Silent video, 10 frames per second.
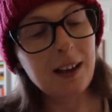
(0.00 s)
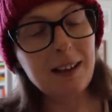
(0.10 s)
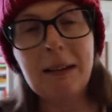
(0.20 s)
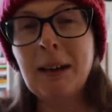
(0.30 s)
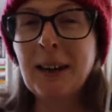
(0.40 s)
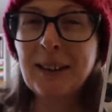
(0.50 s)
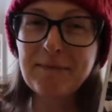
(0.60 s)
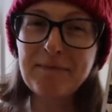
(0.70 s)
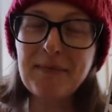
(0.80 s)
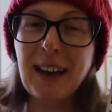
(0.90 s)

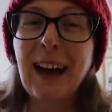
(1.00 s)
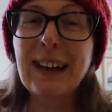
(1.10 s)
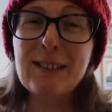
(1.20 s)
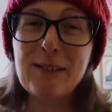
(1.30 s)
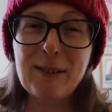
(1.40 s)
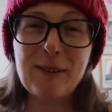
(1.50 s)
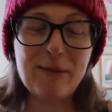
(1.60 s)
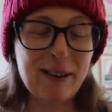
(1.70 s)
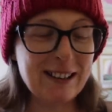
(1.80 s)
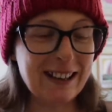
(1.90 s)
I started
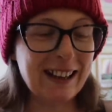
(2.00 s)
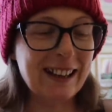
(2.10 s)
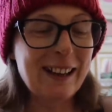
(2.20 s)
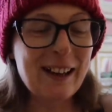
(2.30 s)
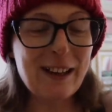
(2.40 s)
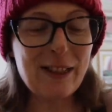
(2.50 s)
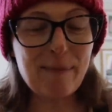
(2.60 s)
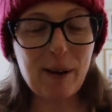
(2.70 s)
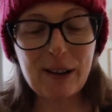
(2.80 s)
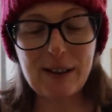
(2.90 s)
reading the
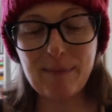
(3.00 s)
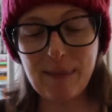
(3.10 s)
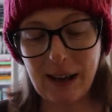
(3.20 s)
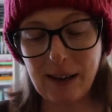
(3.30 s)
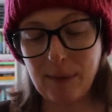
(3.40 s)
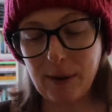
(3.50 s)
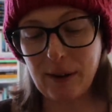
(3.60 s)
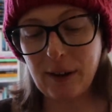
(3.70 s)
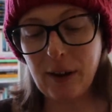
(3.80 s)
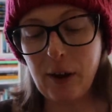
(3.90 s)
Martin Beck
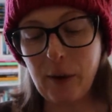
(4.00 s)
book,